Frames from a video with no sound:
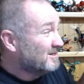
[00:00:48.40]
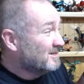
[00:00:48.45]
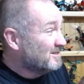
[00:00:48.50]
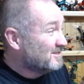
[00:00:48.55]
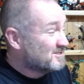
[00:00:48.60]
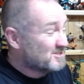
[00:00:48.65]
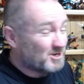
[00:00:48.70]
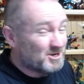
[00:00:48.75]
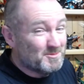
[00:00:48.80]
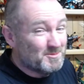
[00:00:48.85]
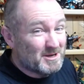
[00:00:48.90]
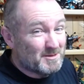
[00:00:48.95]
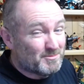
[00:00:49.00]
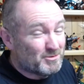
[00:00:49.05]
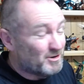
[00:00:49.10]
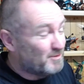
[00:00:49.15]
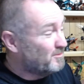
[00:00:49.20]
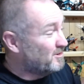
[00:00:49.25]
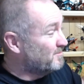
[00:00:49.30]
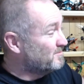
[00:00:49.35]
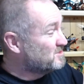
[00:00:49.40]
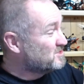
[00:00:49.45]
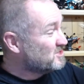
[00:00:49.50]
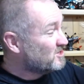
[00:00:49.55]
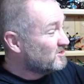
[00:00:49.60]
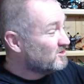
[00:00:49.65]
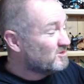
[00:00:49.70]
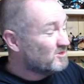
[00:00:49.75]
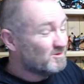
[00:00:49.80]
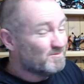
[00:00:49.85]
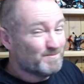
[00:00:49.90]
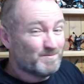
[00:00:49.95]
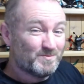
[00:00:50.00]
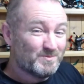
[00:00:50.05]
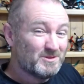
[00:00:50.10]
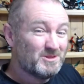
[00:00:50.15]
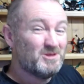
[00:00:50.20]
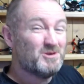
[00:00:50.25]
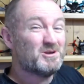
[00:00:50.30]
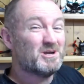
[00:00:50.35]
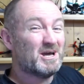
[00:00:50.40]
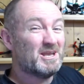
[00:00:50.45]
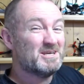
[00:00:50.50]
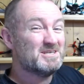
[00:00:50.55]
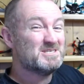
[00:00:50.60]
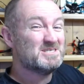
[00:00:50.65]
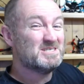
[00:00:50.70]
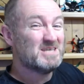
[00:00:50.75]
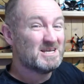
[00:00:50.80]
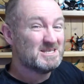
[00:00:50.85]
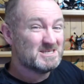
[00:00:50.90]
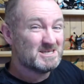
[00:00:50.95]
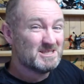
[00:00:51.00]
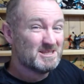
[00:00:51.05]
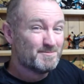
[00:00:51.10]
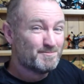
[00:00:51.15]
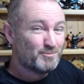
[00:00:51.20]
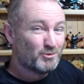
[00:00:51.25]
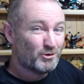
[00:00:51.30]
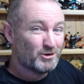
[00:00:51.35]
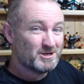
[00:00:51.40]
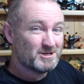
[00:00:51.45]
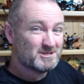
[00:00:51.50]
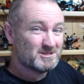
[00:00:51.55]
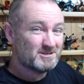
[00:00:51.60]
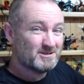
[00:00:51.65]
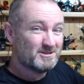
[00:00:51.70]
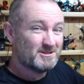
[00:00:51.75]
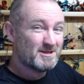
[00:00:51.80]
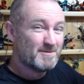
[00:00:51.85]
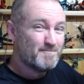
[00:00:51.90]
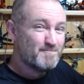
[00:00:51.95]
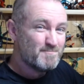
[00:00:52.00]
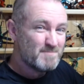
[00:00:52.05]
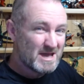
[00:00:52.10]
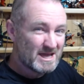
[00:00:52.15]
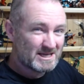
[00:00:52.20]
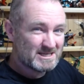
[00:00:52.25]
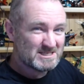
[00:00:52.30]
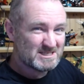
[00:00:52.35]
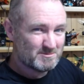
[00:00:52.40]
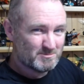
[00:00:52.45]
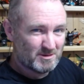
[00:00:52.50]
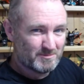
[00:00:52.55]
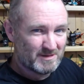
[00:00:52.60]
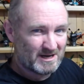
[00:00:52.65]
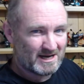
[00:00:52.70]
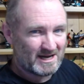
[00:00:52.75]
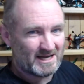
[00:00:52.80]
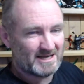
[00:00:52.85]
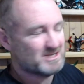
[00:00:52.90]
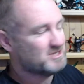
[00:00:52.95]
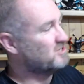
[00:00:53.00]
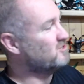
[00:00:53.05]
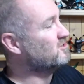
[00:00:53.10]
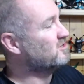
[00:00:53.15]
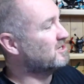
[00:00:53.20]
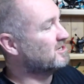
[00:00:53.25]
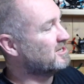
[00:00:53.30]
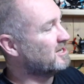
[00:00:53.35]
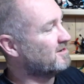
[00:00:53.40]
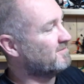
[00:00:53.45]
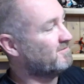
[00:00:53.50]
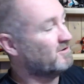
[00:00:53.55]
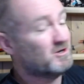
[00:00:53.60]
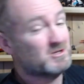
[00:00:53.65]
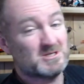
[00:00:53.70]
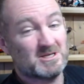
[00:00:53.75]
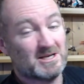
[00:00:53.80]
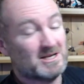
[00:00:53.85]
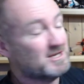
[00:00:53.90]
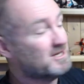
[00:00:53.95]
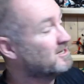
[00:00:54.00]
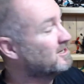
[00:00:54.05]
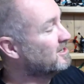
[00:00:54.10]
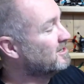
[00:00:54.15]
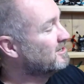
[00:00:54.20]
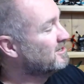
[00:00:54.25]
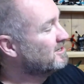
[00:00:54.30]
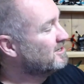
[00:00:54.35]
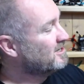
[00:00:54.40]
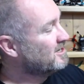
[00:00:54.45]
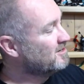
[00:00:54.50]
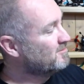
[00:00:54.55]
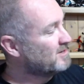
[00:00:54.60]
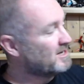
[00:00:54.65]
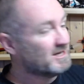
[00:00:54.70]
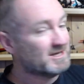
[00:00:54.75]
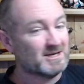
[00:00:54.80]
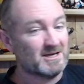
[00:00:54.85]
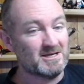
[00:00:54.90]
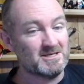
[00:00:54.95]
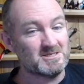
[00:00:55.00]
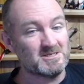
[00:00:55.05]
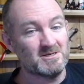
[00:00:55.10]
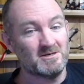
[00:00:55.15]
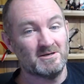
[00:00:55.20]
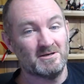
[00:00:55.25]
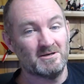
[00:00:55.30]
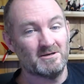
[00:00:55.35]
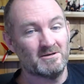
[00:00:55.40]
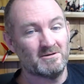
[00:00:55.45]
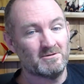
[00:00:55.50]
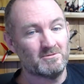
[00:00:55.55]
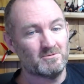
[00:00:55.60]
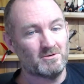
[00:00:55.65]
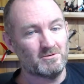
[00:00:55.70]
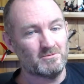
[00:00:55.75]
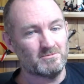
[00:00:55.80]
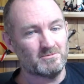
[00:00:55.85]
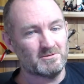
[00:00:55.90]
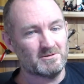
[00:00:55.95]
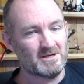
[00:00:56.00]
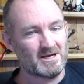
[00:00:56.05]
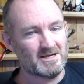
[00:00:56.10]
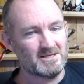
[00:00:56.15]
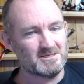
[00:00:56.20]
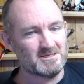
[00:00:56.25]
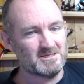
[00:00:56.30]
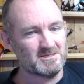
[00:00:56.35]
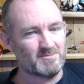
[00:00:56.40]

it's going to be a problem. So you're kind of setting the point the maximum height you can get vertically. In my case, 90 is